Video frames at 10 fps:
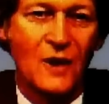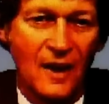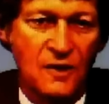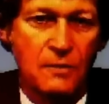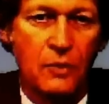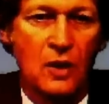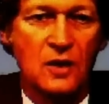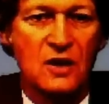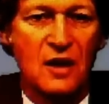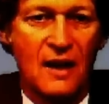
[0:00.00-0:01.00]

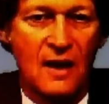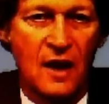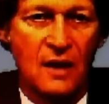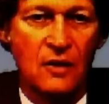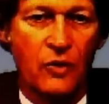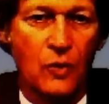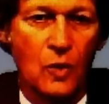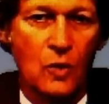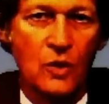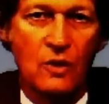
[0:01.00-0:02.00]
textbooks and
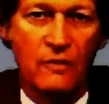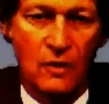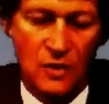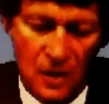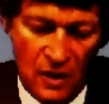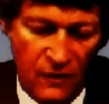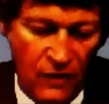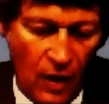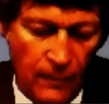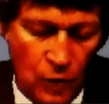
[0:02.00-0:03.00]
through university
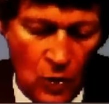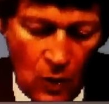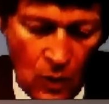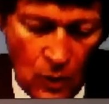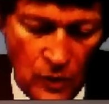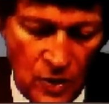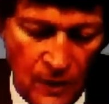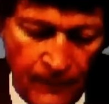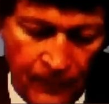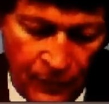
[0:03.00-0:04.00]
developed codes.